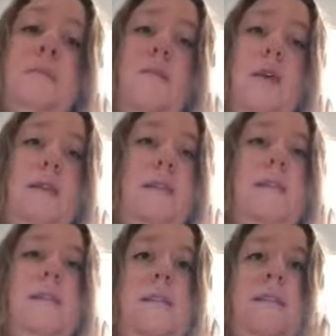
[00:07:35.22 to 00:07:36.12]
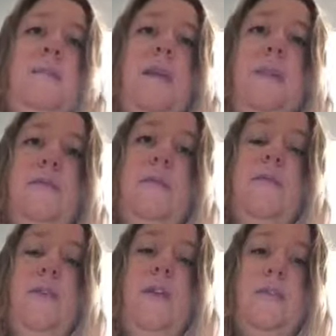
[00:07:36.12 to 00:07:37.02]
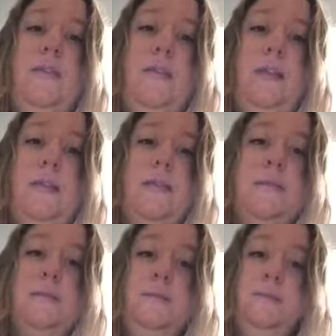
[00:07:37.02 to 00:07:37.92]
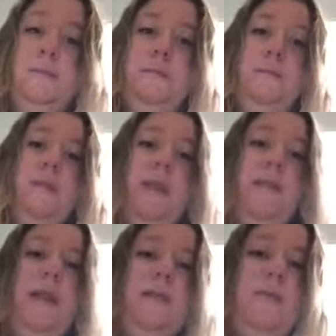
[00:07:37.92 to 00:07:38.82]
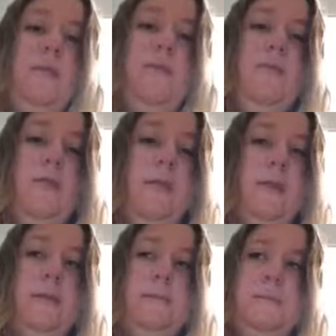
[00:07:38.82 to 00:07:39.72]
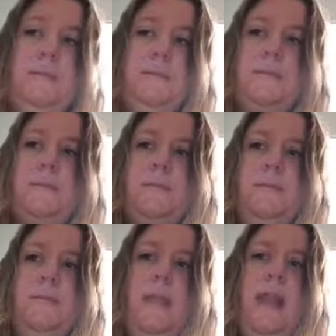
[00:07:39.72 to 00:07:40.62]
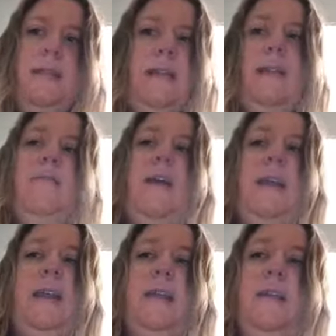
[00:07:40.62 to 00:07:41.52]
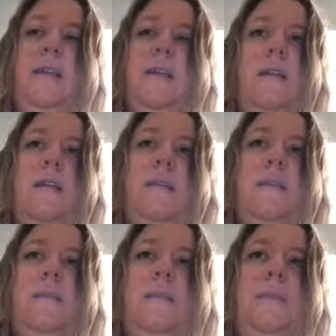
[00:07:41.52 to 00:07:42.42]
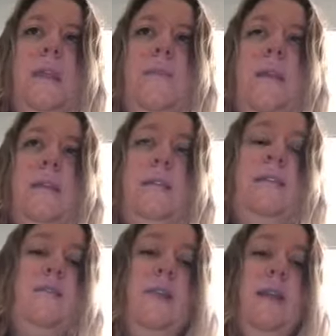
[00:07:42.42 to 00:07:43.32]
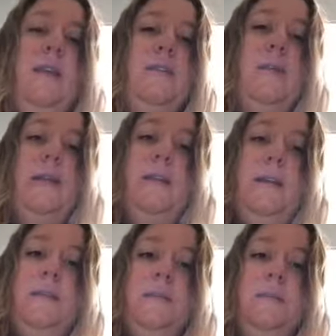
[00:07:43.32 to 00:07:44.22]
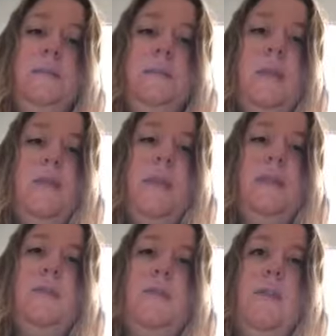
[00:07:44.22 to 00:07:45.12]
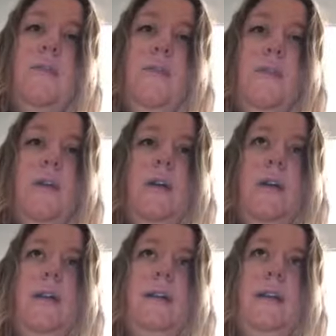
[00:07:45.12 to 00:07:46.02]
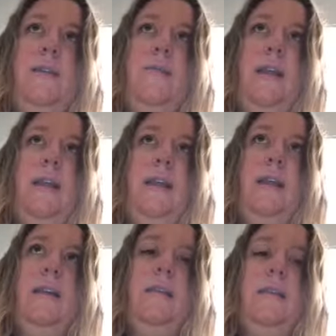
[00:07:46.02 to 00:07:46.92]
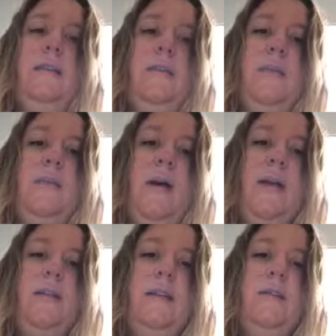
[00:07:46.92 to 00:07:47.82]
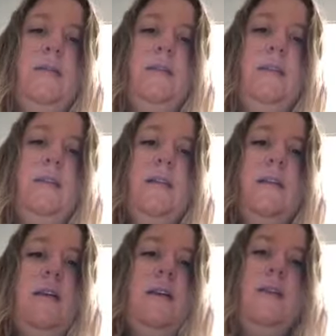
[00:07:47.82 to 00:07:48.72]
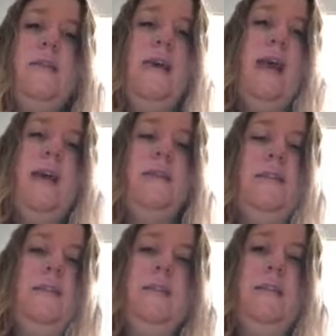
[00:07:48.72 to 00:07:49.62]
What that does is it makes room for other things. It makes room for identifying what that story is beneath it. It makes room for identifying some of the positives that